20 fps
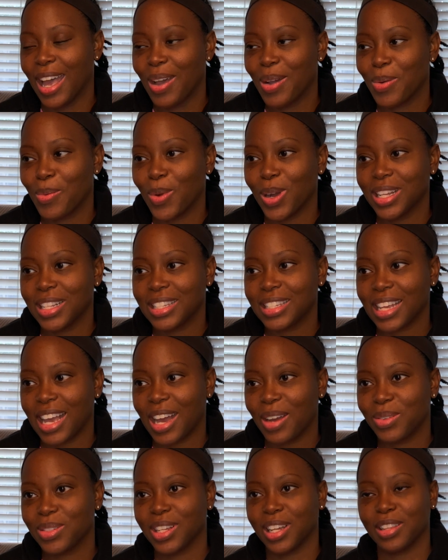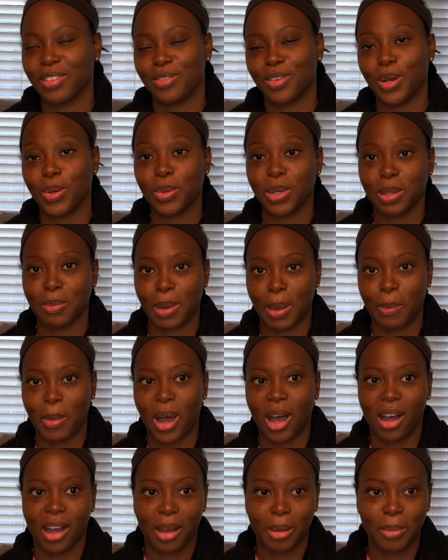once I was on the phone with my
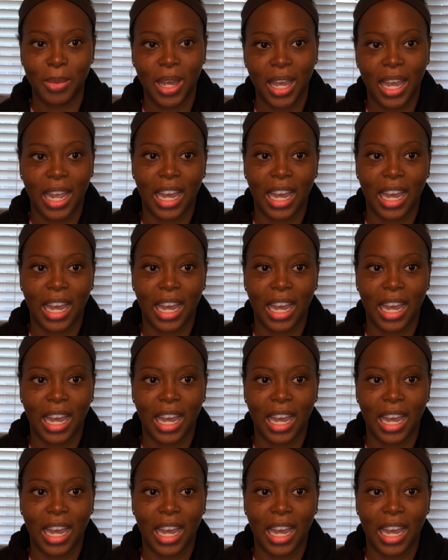mom